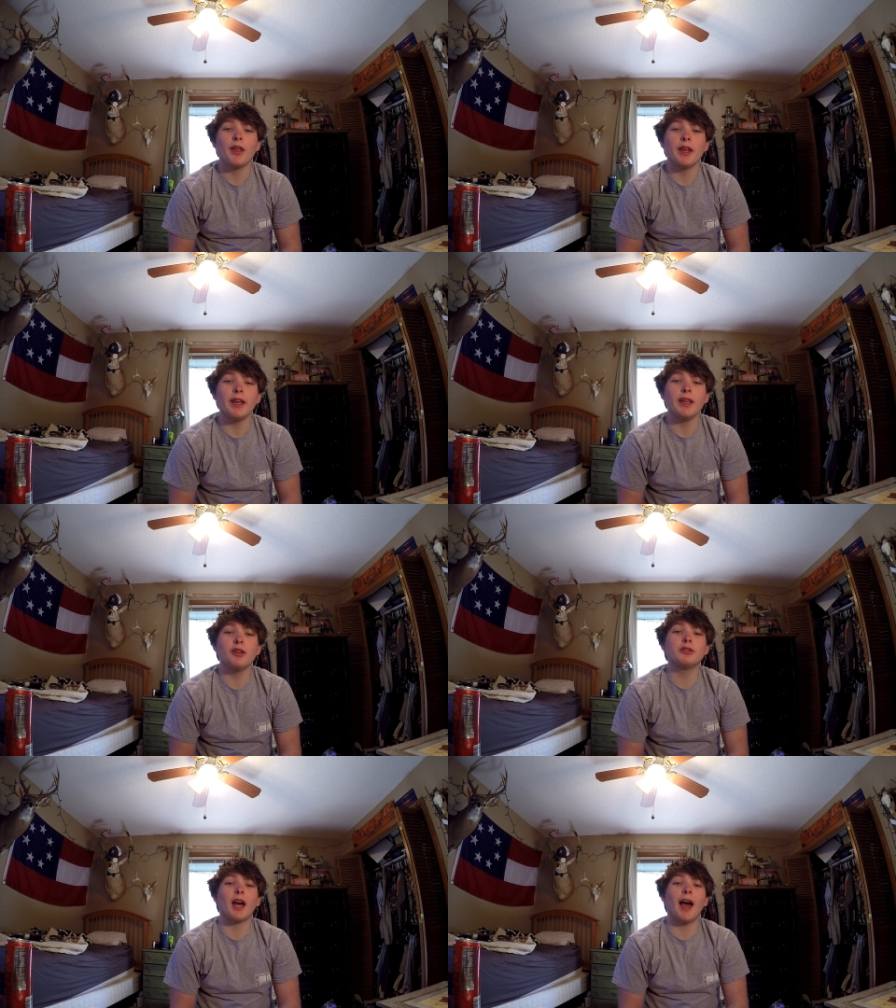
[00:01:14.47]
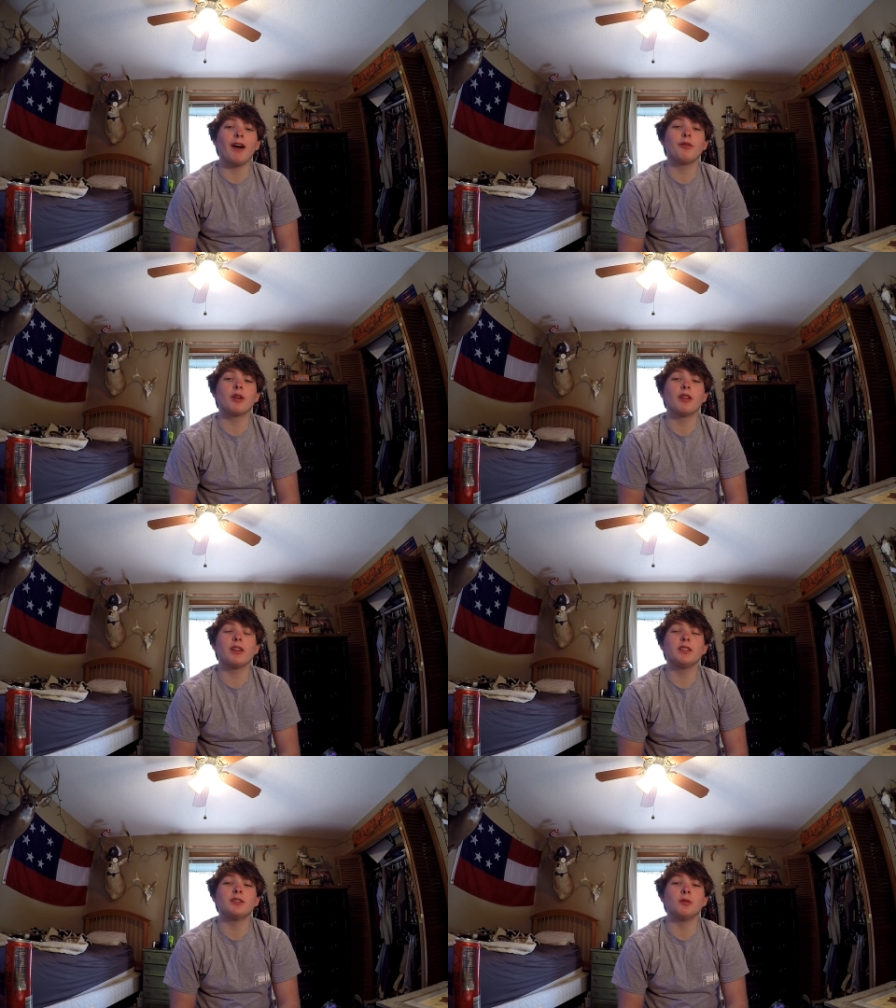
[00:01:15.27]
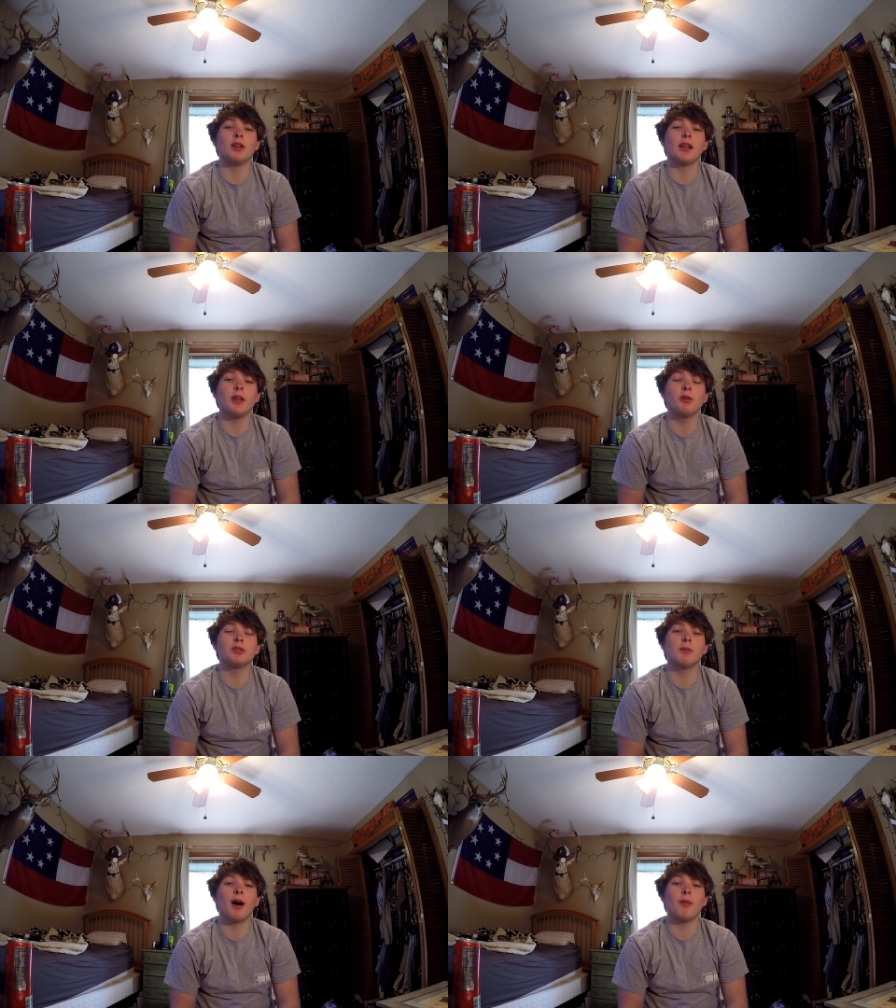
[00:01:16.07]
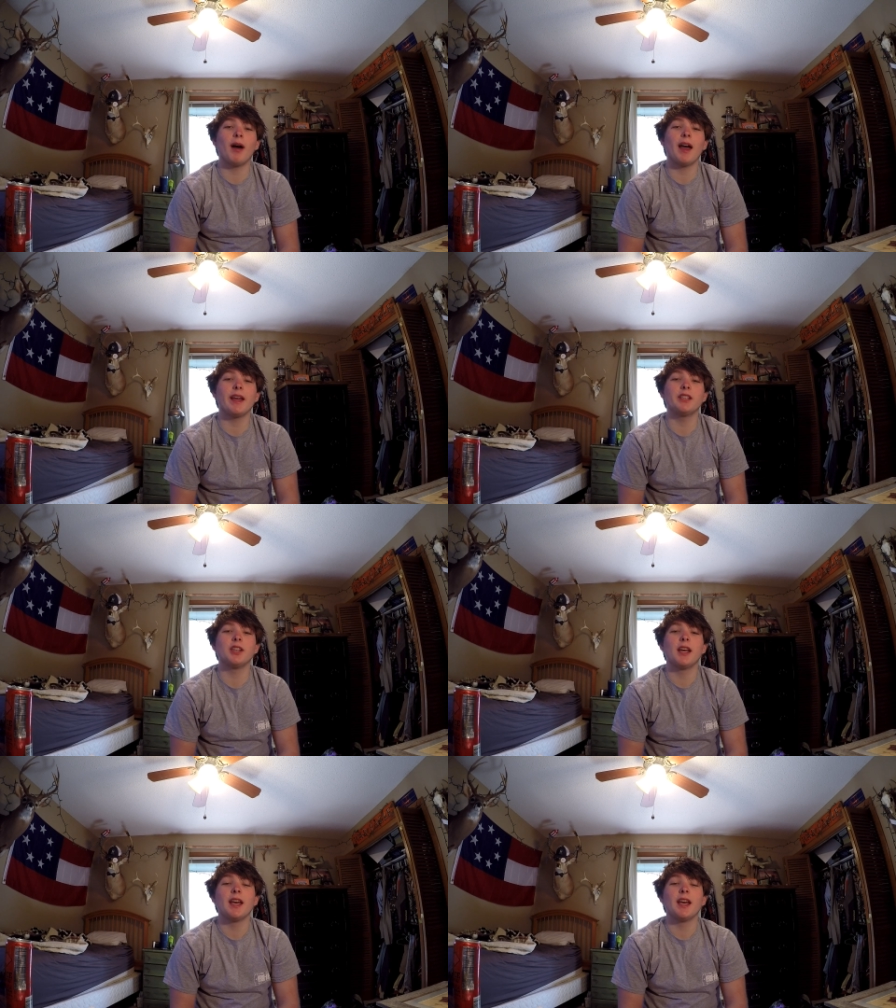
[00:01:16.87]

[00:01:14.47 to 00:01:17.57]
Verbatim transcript: He used to have one of these when he was about my age.